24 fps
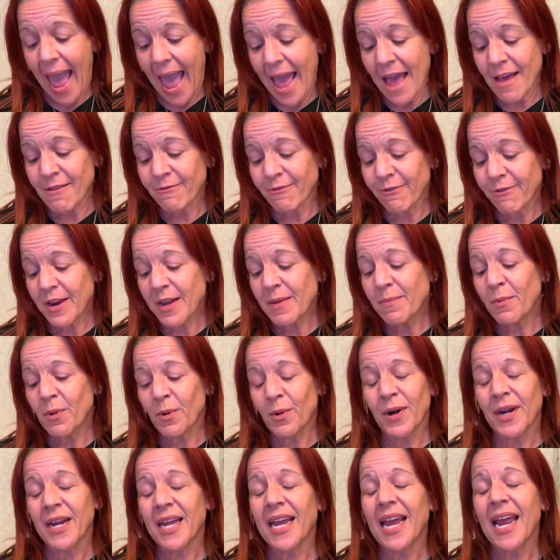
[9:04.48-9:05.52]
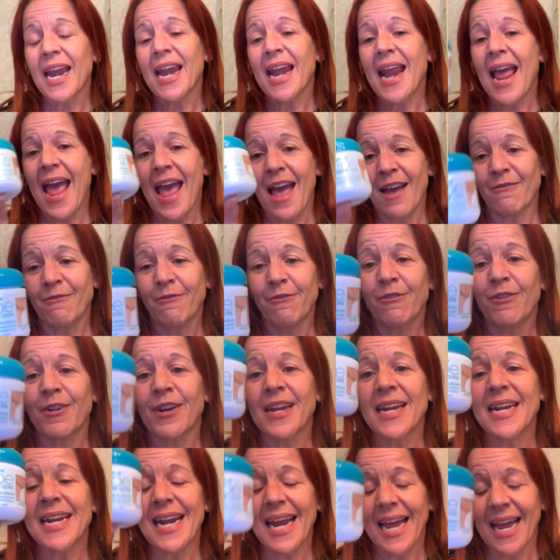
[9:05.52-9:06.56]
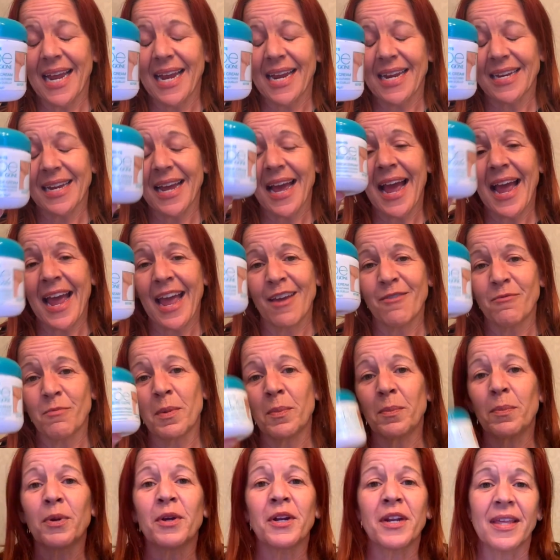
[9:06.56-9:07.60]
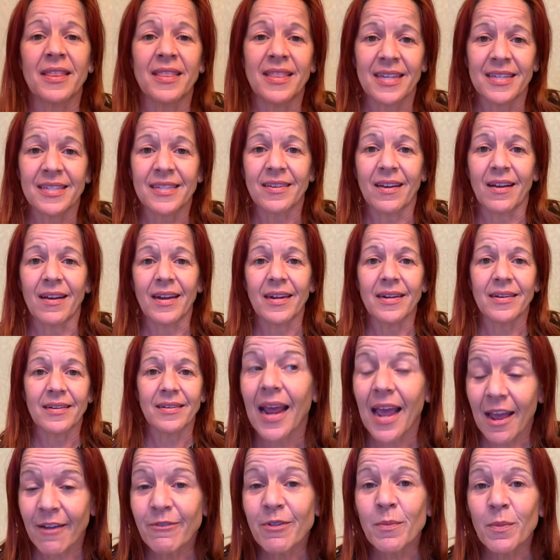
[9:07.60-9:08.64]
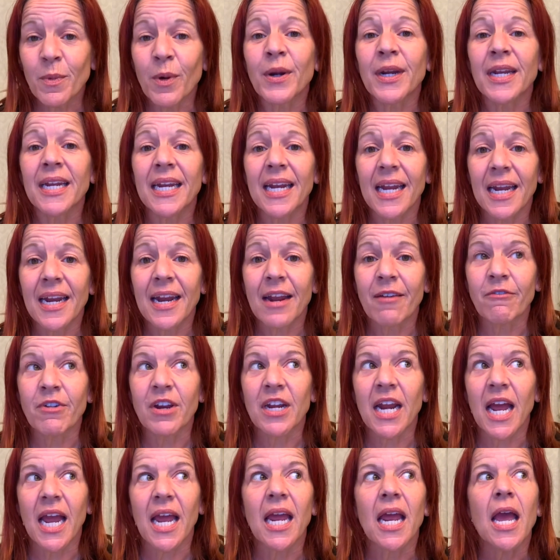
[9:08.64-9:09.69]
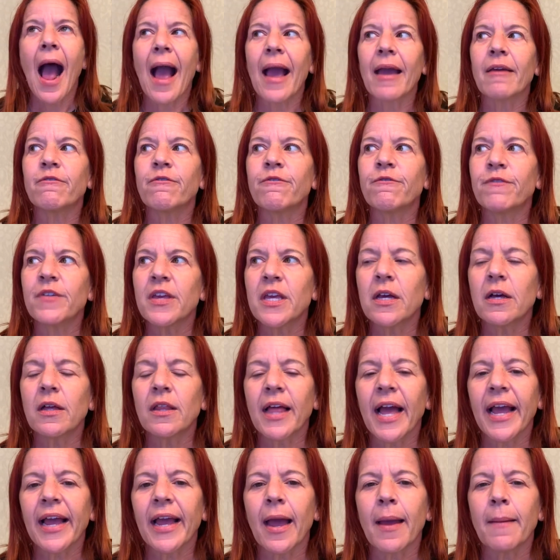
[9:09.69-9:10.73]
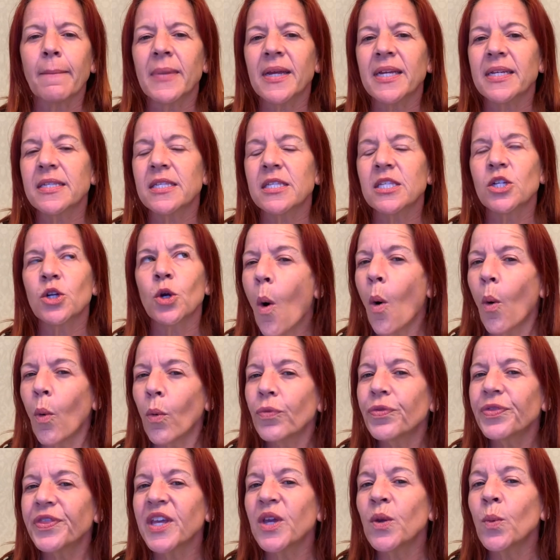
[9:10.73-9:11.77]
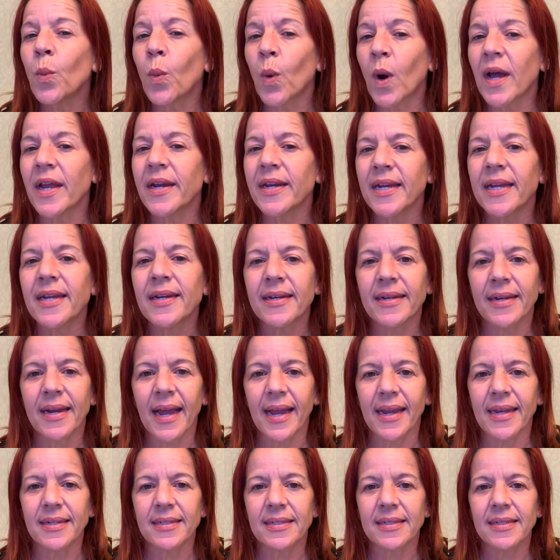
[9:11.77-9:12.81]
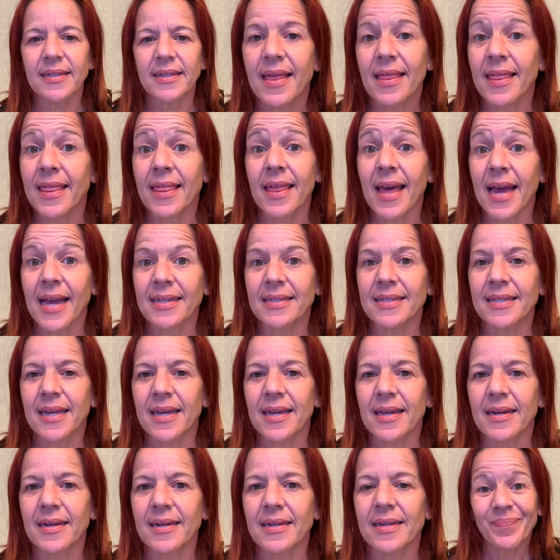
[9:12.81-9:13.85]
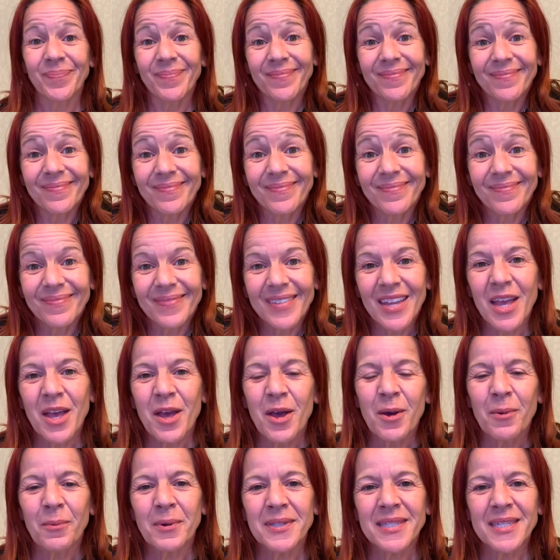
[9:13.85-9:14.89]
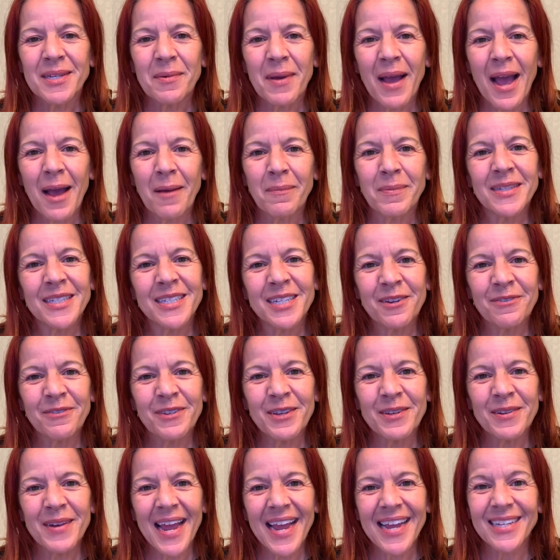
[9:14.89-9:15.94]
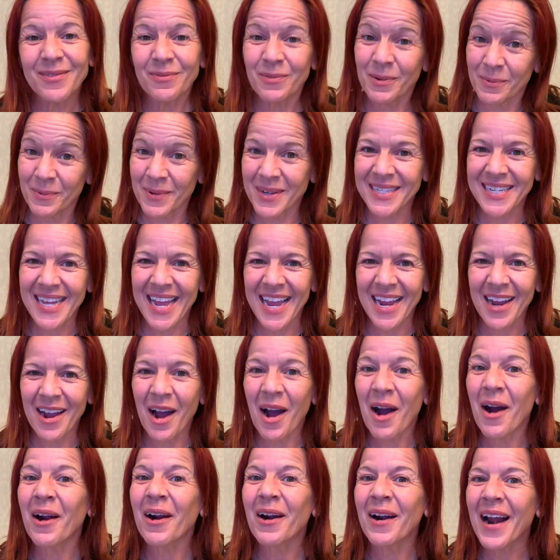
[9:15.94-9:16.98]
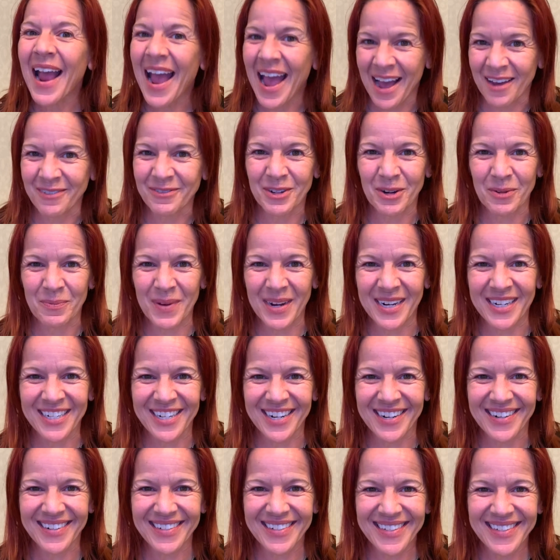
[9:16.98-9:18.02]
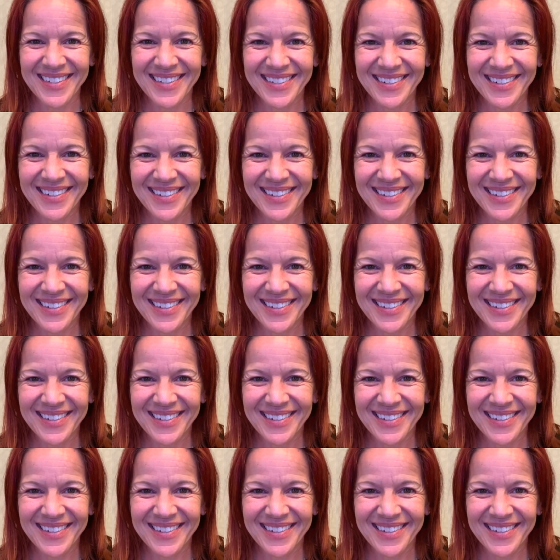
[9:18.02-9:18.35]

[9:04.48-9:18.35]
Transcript: Every morning and every night, I have been putting this on. Every morning and every night. I feel like I missed only one night. That's it. We'll see what happens in a few days when we take our after pictures.